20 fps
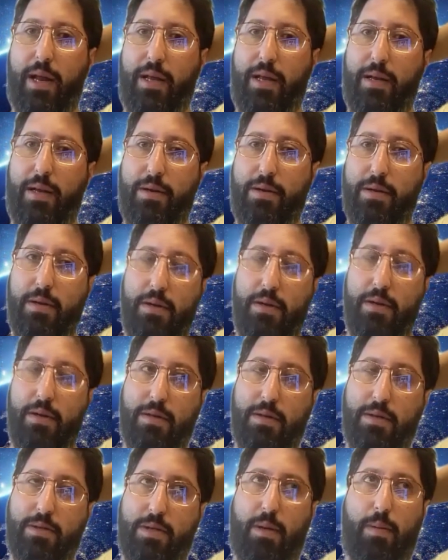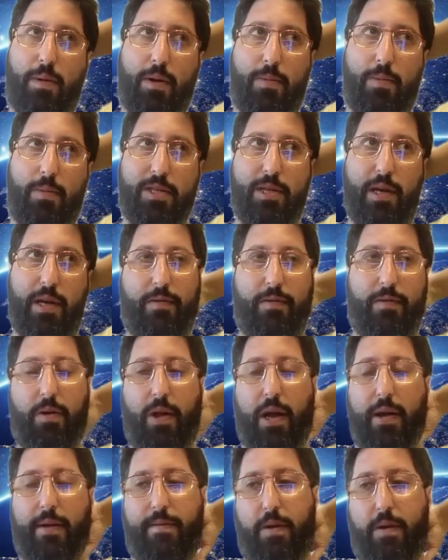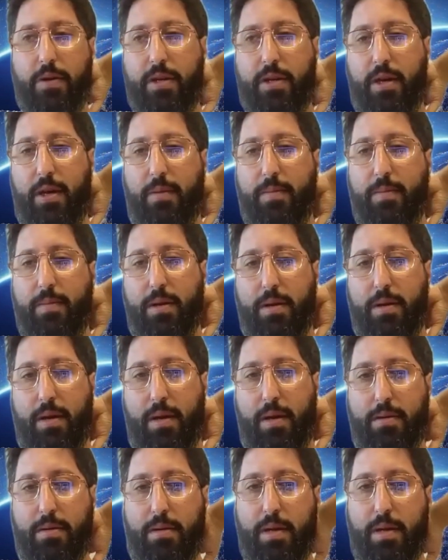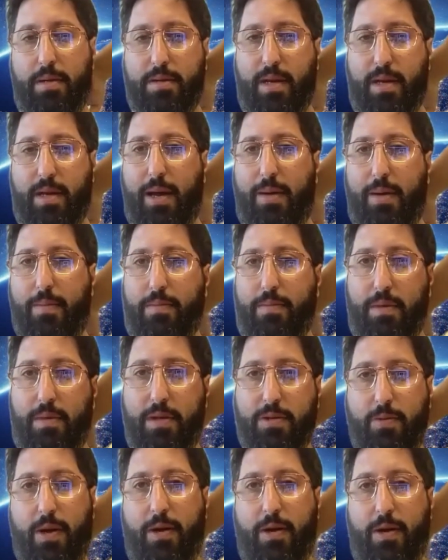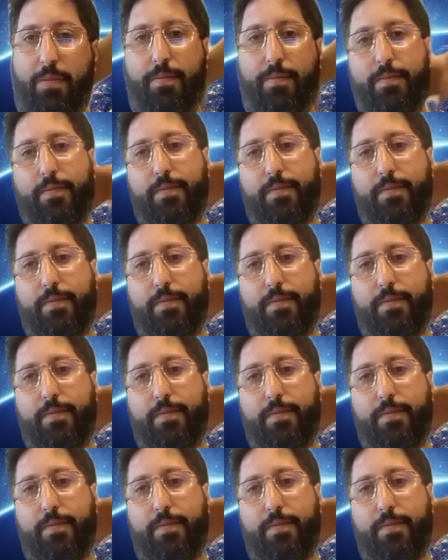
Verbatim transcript: And the same could be said for a lot of our team and, and, and Sam as well.